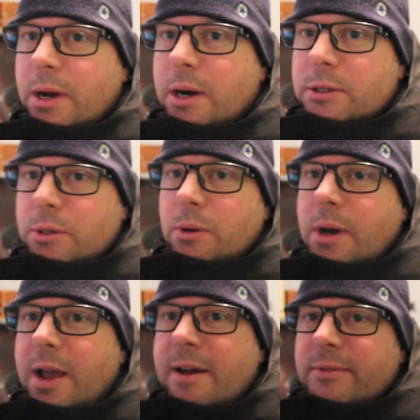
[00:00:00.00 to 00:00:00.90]
car, so
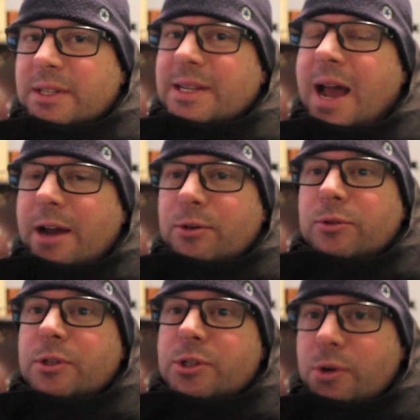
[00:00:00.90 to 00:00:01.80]
I haven't
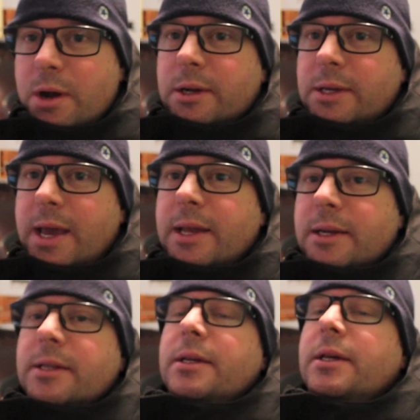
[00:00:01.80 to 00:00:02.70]
tackled the trunk
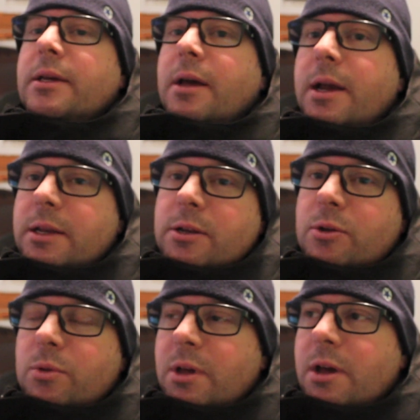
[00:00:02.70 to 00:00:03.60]
yet. I did
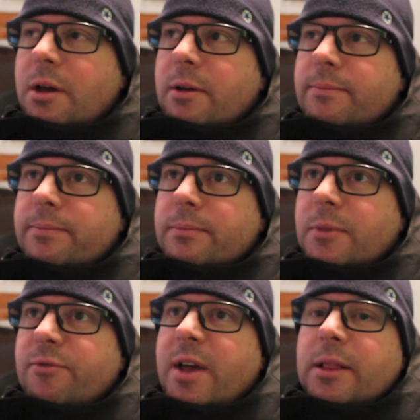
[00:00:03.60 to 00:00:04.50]
do the
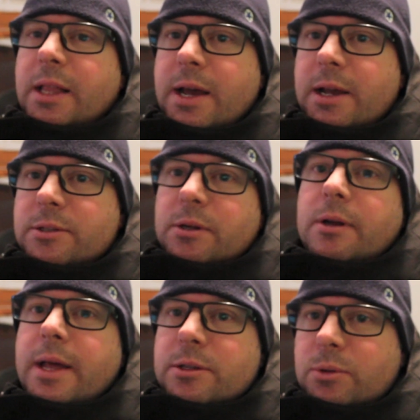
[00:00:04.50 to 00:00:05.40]
vent lines and
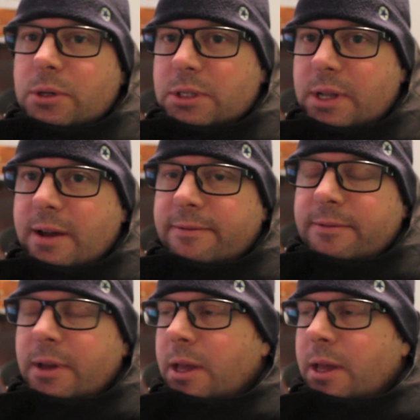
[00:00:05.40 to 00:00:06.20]
all that sort of stuff.